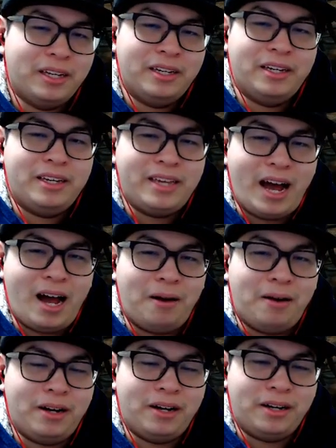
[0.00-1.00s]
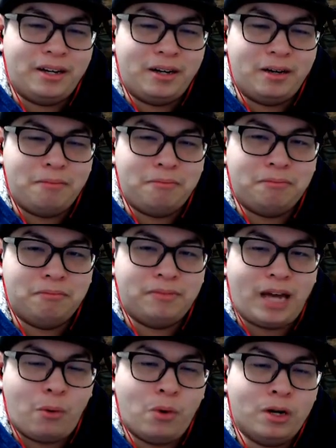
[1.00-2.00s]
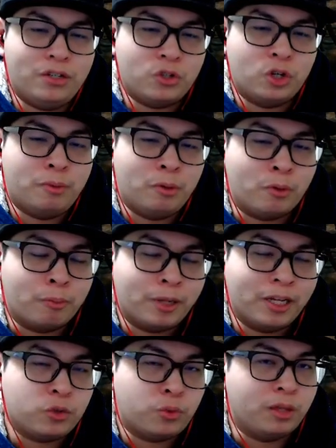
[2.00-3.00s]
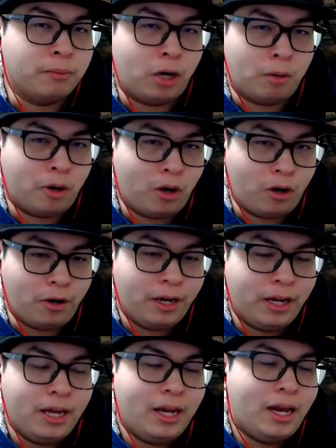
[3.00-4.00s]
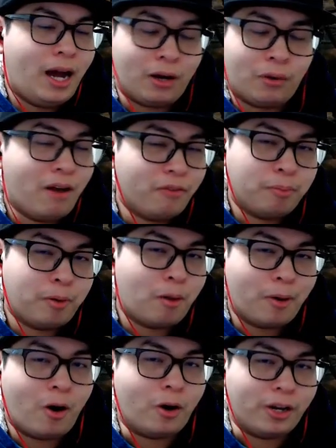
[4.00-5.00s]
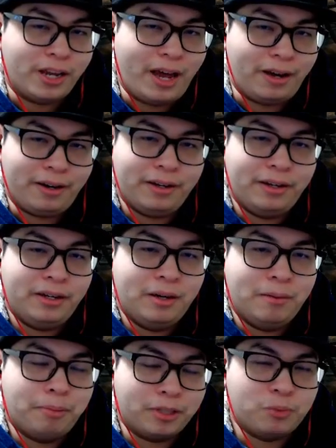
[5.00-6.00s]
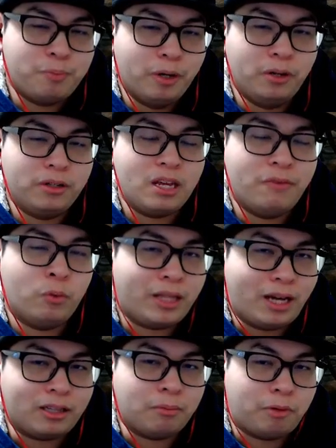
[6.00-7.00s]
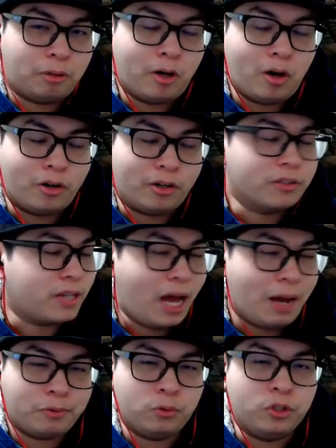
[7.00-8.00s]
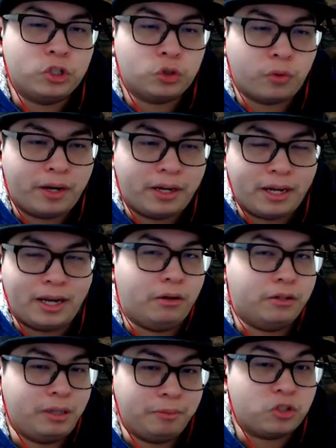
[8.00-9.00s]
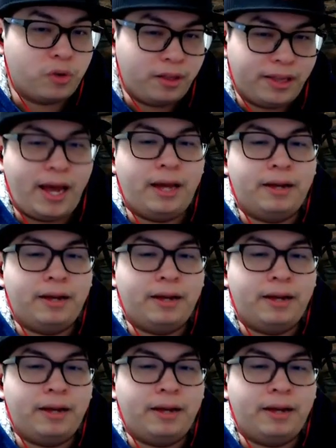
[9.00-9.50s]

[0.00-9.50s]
yeah, that one is going to be replaced with the Barber Heart. I don't have a Barber Heart yet, but this build, even without the Barber Heart, is absolutely shredding, and I'll demonstrate that,